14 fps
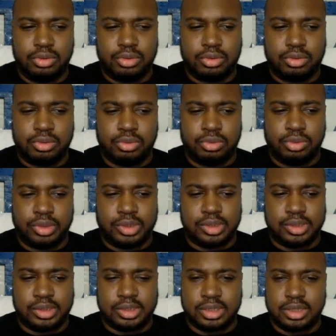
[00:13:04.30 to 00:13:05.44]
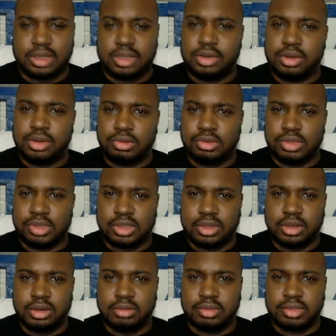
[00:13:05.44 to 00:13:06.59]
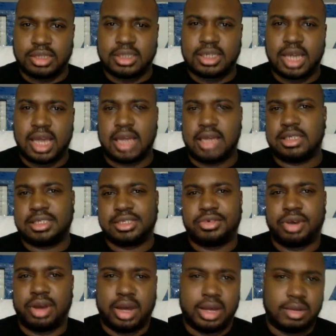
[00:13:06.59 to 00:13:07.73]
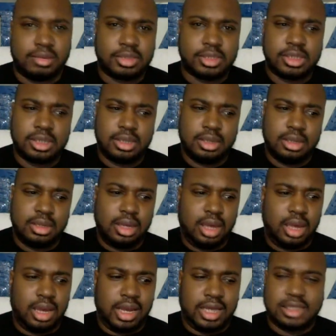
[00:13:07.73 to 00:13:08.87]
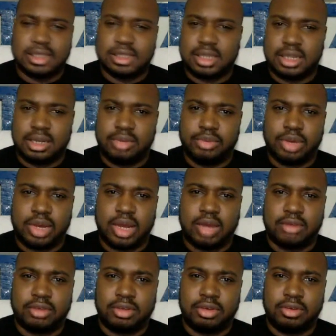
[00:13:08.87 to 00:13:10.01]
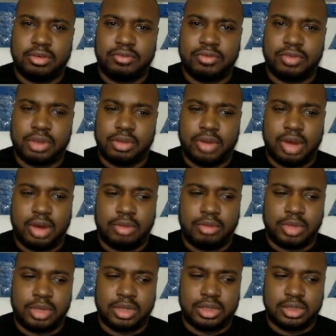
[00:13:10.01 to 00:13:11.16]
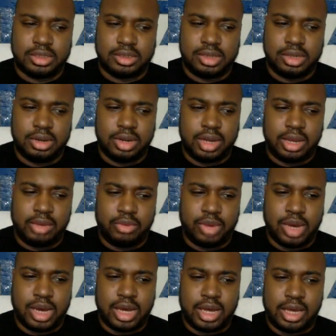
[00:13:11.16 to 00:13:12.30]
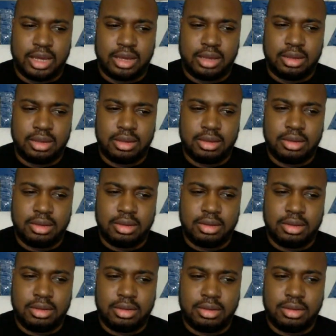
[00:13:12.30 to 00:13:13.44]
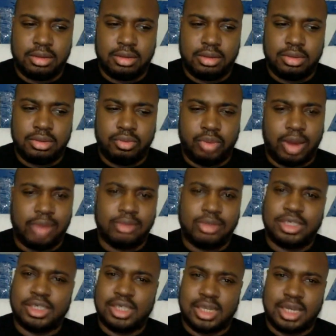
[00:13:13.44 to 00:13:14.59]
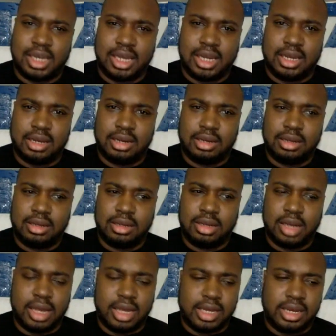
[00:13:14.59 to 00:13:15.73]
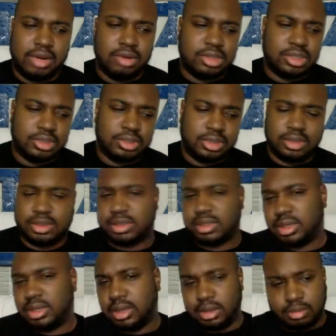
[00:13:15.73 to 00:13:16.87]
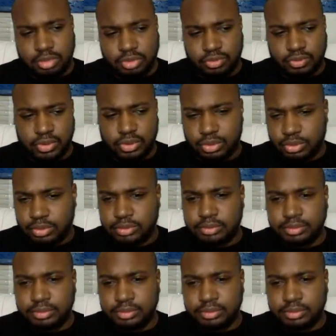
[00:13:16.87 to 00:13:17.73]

who is accused of such heinous crimes? And that's the thing that we're gonna have to figure out, because like why would she need it? And then also to throw